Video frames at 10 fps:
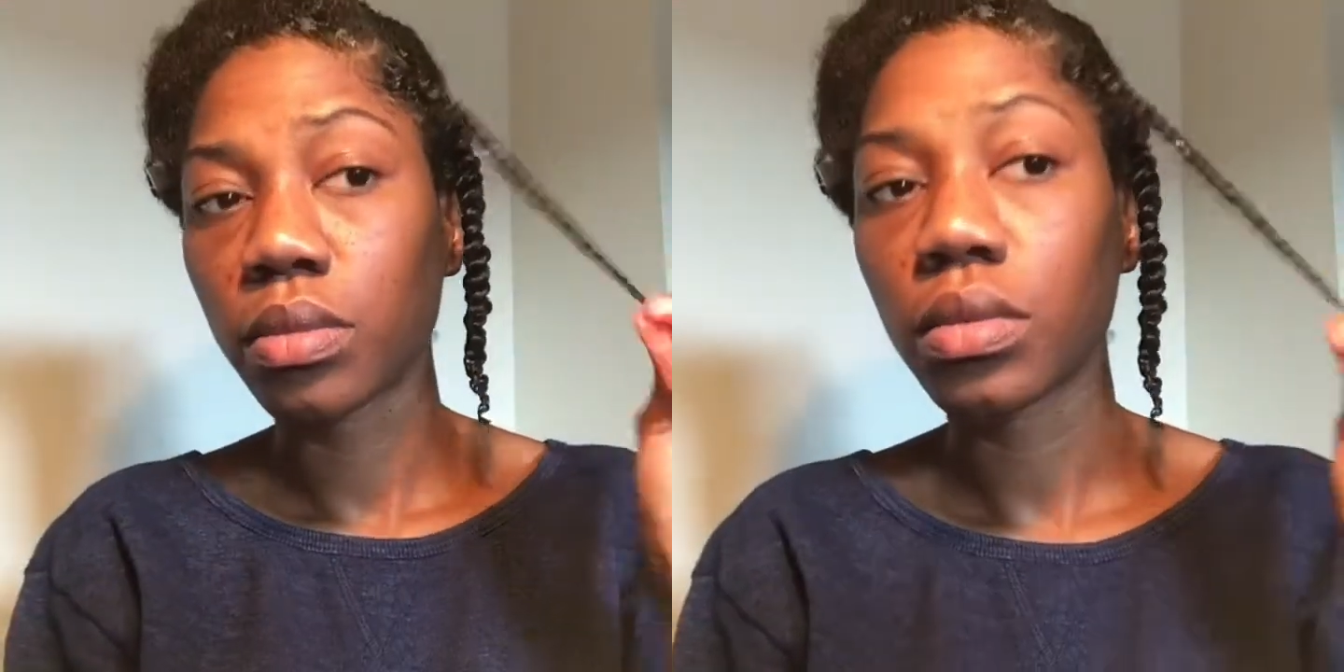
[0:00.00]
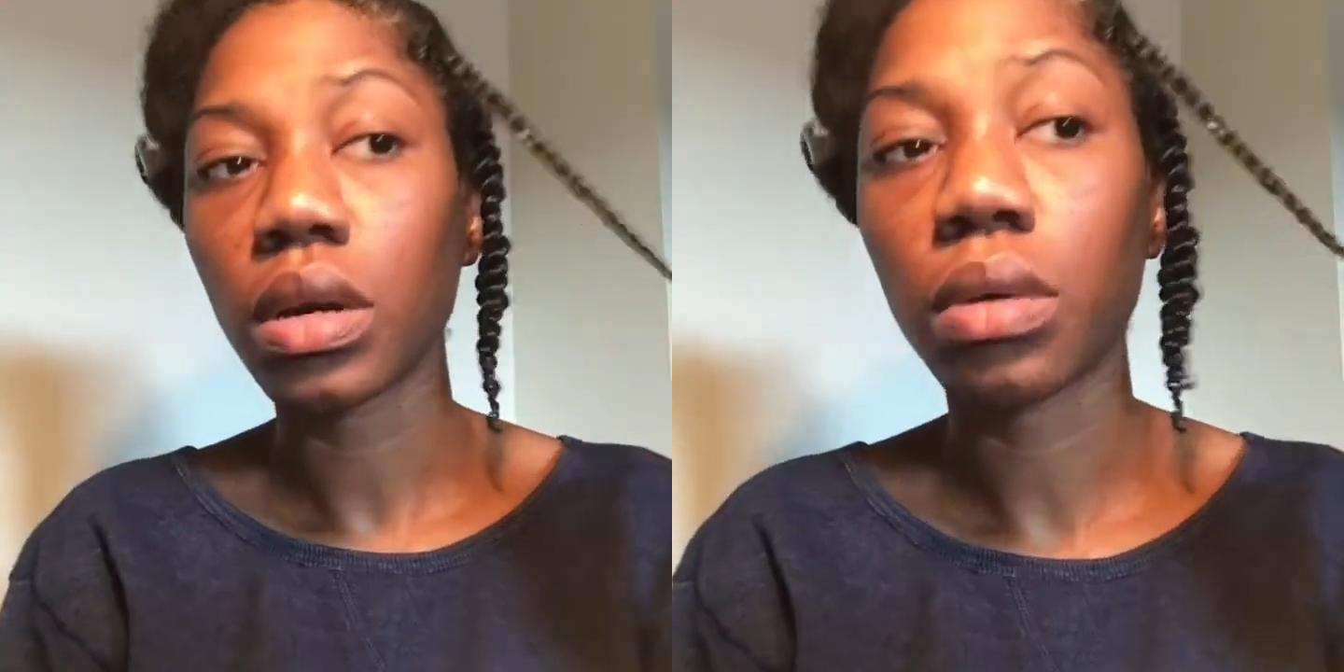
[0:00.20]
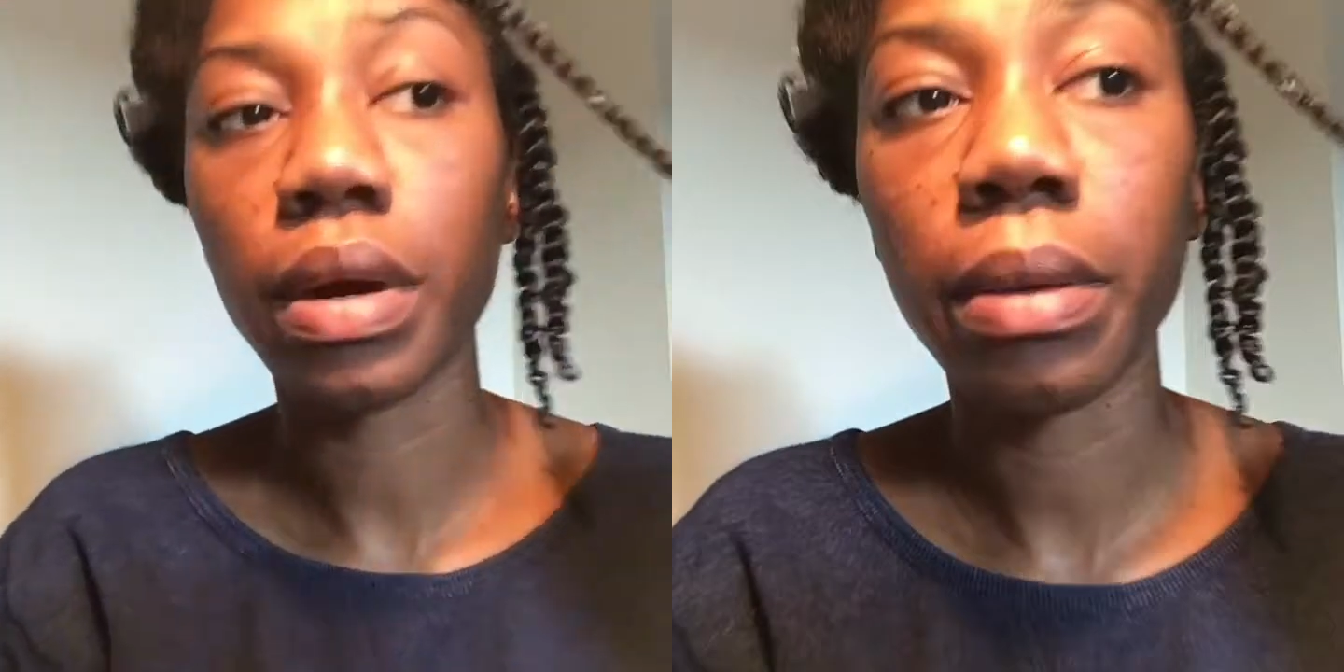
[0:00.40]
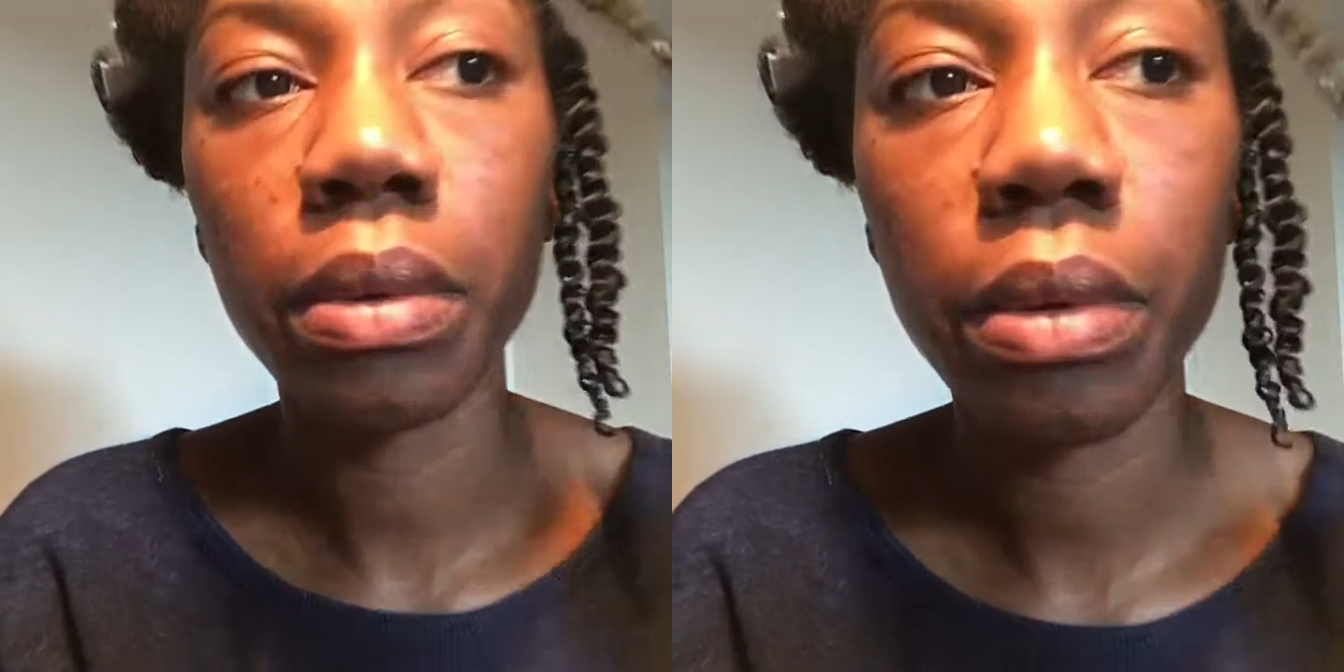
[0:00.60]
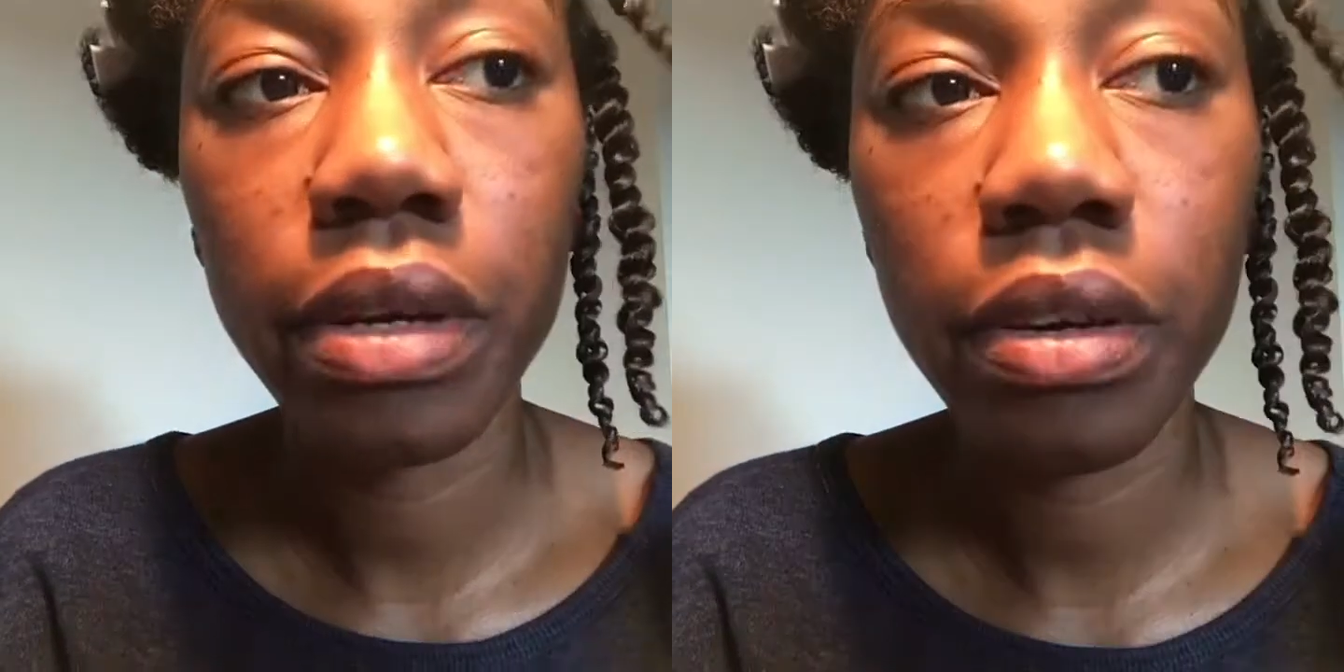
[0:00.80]
You're gonna wrap
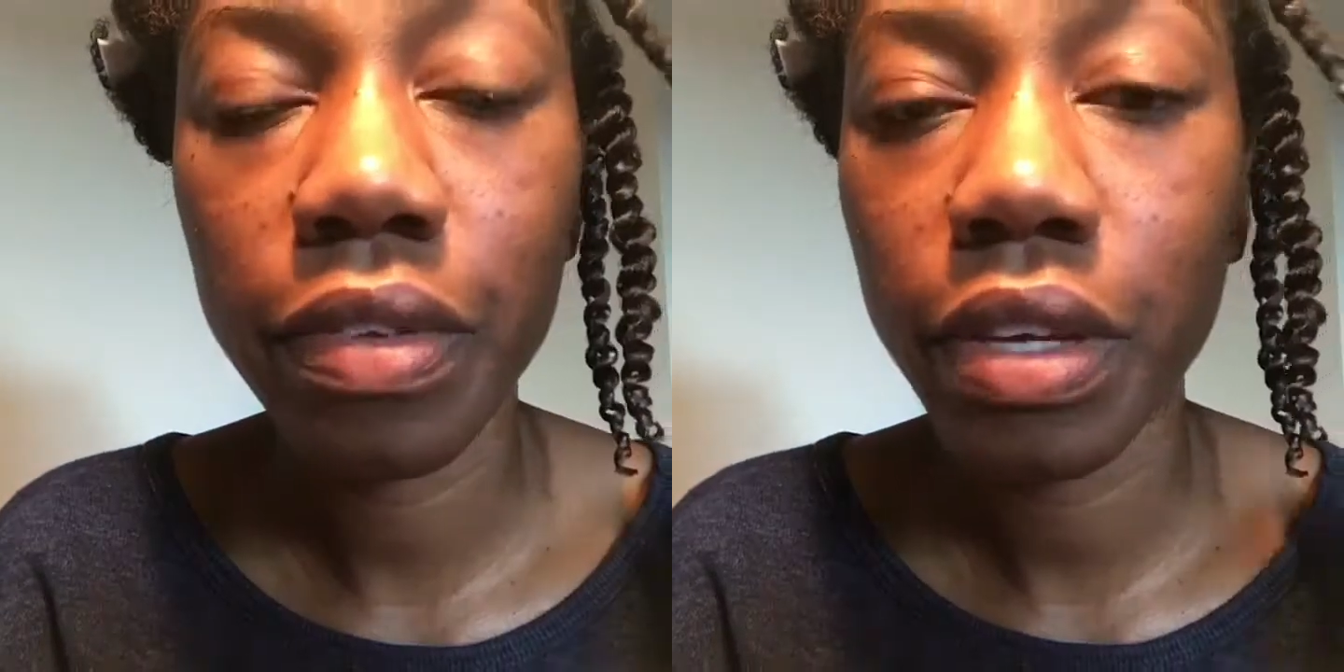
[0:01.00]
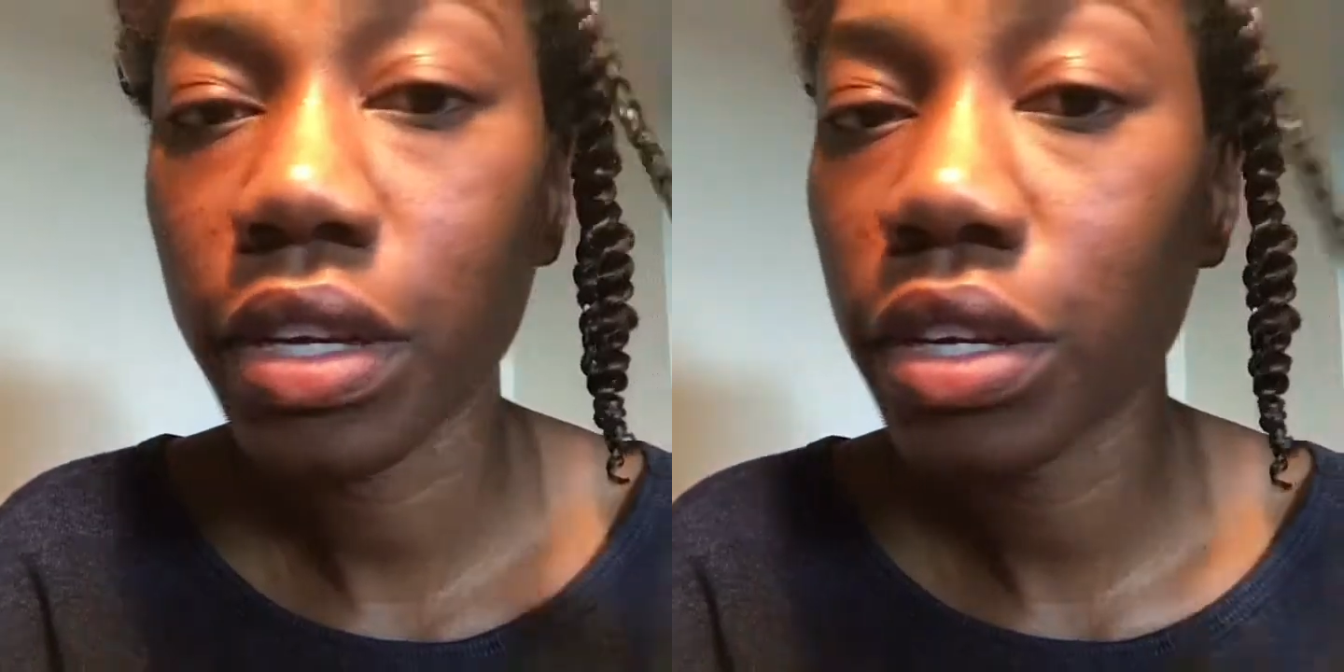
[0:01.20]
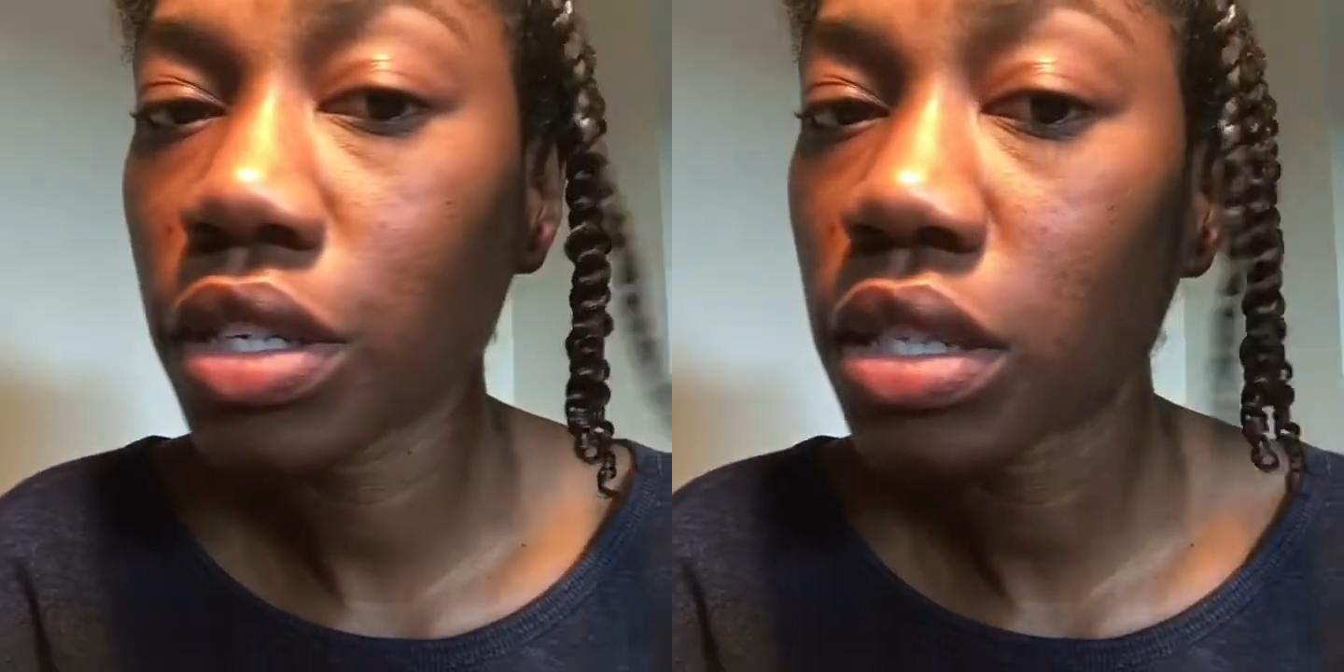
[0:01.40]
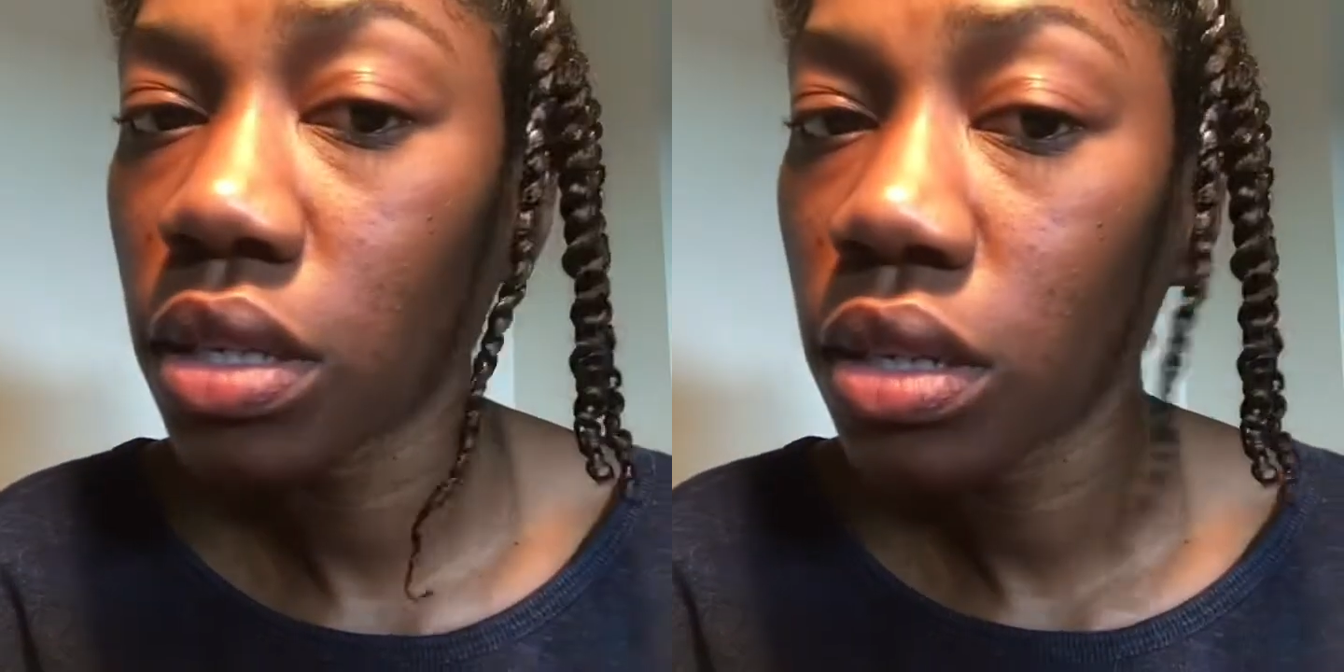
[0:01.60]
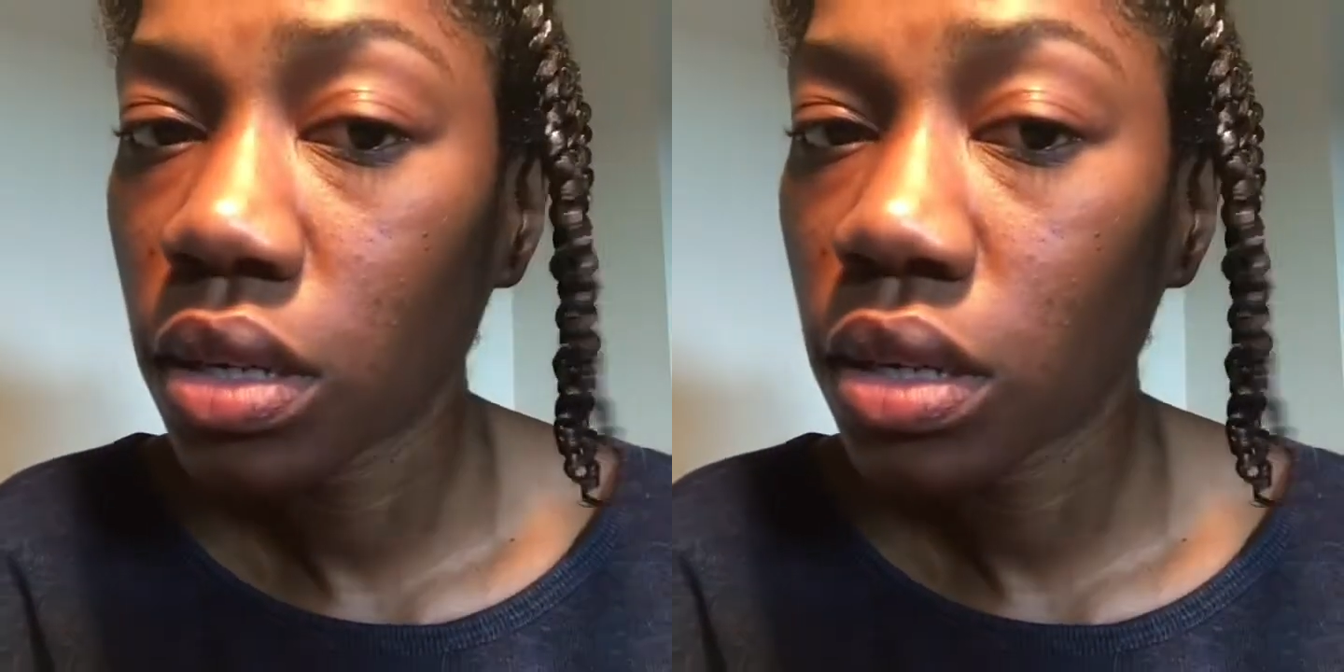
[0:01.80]
it around your fingers,